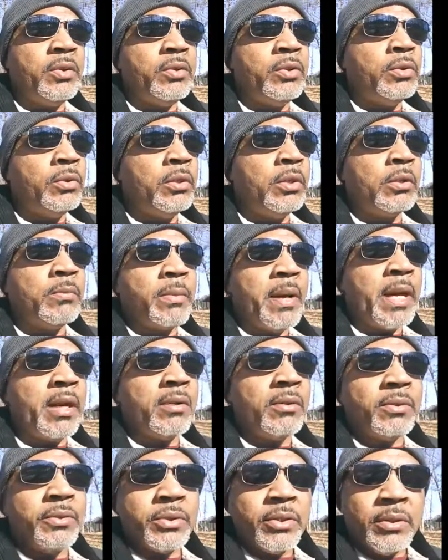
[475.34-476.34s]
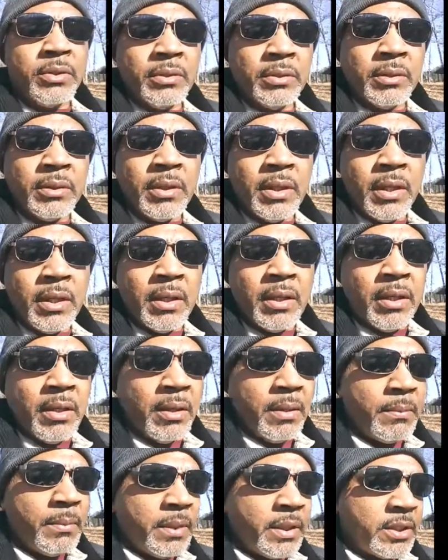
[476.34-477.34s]
you look back on certain
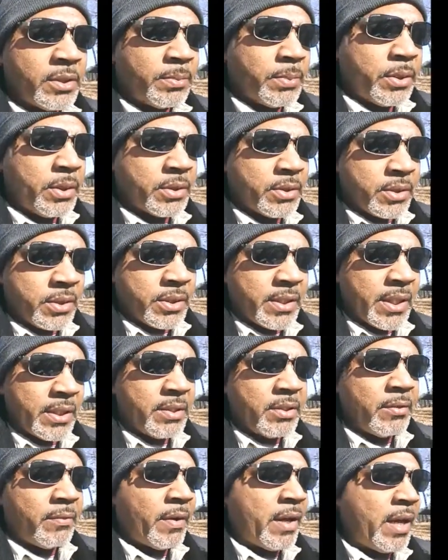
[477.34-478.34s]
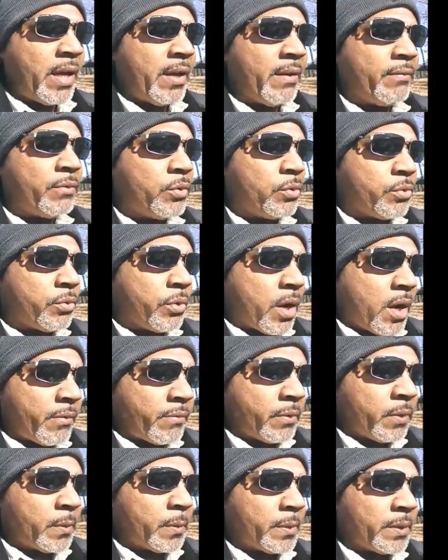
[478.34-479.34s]
experiences that you have, you draw
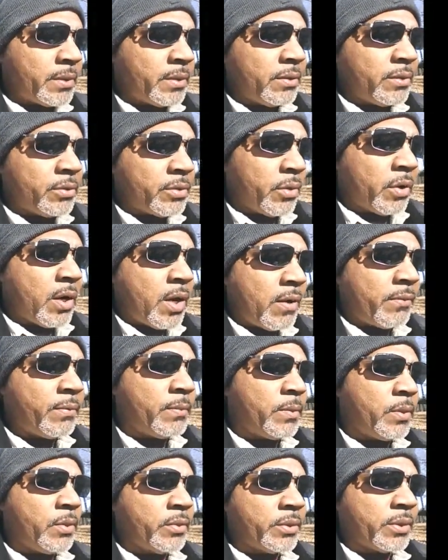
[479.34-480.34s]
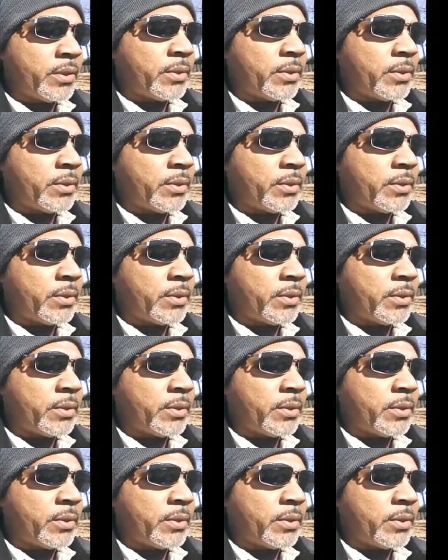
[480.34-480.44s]
from those